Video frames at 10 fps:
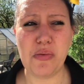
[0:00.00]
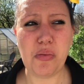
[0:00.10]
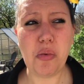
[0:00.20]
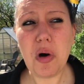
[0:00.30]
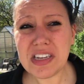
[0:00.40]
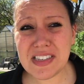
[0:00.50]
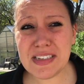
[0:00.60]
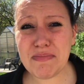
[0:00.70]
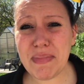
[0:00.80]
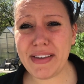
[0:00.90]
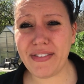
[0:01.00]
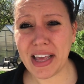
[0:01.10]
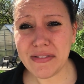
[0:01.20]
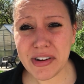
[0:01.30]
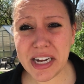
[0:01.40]
Wasn't my
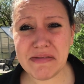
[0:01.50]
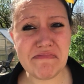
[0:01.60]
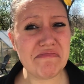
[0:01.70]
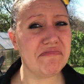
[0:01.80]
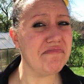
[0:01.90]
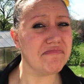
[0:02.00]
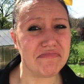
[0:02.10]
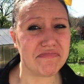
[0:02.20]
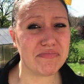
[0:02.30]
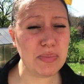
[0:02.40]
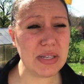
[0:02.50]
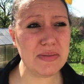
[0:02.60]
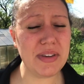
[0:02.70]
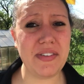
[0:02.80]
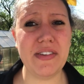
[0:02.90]
favorite.
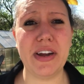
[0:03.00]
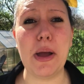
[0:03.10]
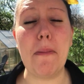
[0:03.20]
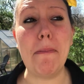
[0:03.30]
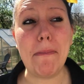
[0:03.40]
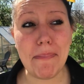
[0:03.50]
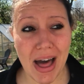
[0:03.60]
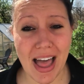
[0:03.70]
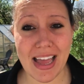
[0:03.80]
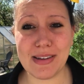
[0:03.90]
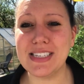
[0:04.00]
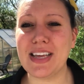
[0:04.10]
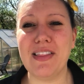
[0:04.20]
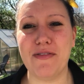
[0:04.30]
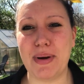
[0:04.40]
Wasn't my favorite. But, because I
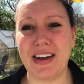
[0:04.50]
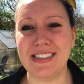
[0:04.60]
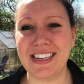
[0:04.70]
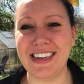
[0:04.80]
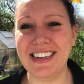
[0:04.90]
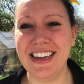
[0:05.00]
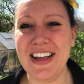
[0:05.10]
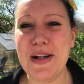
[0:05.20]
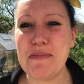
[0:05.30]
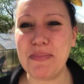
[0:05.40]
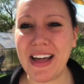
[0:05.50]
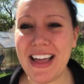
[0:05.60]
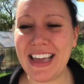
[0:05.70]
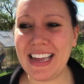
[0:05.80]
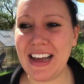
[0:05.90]
love pasta,
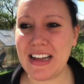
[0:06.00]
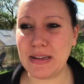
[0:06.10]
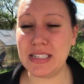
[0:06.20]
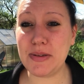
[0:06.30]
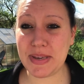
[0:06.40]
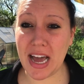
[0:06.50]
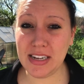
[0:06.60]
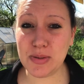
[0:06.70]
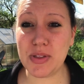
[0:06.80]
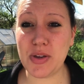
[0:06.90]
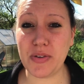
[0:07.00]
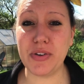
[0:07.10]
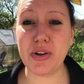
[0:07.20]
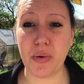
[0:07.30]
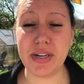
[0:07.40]
but uh, to be honest with you, if you're
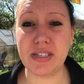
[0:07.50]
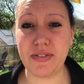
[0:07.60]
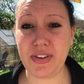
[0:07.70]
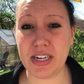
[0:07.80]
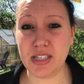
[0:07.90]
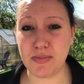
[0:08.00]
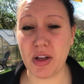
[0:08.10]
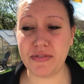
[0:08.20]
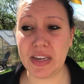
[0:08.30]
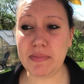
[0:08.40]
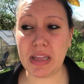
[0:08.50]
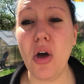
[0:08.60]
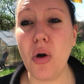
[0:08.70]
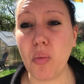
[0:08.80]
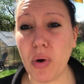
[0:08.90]
going to feed a small family,
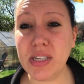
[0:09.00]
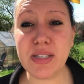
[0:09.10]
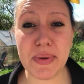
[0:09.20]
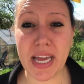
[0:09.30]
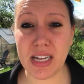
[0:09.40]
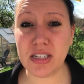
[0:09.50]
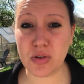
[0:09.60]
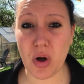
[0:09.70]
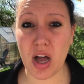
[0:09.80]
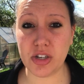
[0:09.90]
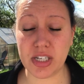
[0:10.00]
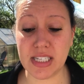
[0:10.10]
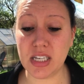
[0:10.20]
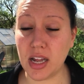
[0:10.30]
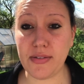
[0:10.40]
one spaghetti squash
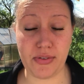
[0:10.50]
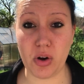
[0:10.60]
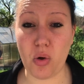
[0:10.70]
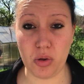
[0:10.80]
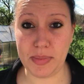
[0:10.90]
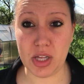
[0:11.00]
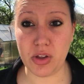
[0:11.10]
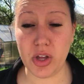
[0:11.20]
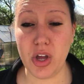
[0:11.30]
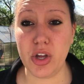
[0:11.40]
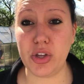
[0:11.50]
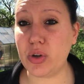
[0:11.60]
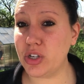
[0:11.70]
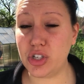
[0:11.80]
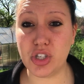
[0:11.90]
is enough for a whole meal. You
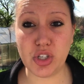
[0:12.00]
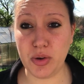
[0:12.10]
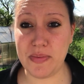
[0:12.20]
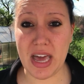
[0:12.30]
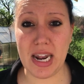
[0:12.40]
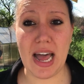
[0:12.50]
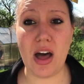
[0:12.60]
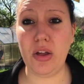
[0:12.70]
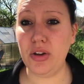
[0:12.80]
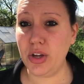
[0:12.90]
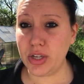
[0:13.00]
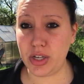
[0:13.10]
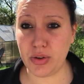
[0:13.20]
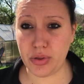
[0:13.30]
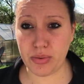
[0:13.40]
can just scoop that out, you
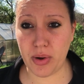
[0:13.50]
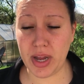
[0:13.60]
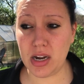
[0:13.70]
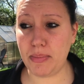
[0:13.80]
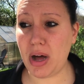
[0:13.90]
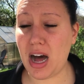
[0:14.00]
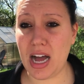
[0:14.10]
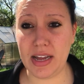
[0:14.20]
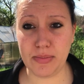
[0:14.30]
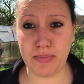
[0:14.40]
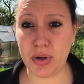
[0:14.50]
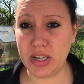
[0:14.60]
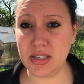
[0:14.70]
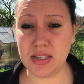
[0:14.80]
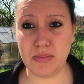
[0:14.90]
know, throw it in a pot, put
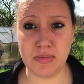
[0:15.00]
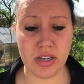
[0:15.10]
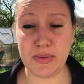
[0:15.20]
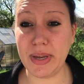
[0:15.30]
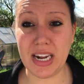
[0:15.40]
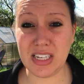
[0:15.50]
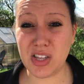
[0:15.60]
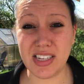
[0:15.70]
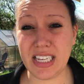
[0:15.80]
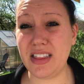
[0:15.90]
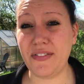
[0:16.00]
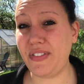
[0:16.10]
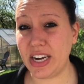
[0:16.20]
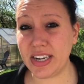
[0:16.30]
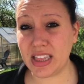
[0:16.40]
in some spaghetti sauce at the
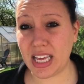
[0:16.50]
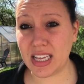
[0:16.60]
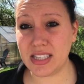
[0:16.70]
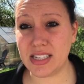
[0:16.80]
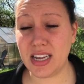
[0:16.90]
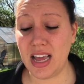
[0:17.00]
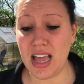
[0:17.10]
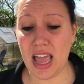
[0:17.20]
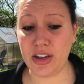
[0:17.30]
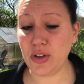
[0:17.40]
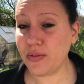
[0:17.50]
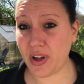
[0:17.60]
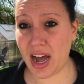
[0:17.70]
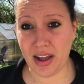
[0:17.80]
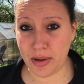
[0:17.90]
very least, and you've
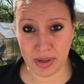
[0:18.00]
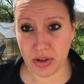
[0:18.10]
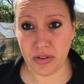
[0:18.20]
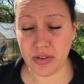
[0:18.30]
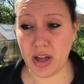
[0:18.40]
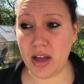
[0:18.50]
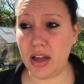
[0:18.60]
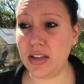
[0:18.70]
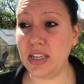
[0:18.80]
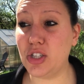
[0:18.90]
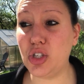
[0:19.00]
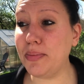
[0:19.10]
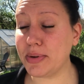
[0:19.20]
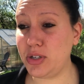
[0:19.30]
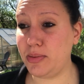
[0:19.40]
got a meal. Uh, it's
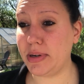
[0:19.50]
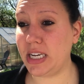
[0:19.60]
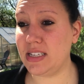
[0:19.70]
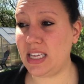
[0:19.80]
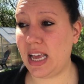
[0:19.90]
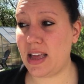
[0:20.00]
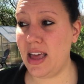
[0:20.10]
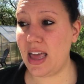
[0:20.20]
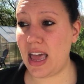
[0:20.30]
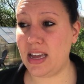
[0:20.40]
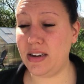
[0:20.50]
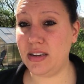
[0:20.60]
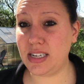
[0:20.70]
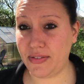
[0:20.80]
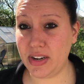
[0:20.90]
super, super easy
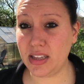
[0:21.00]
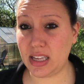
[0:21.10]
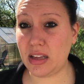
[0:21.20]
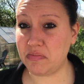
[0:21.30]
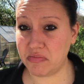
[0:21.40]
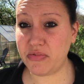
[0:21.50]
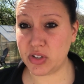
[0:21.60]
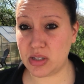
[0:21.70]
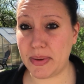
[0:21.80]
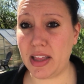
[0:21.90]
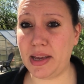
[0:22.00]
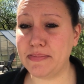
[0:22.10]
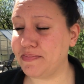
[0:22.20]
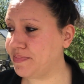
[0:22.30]
and definitely fills the belly.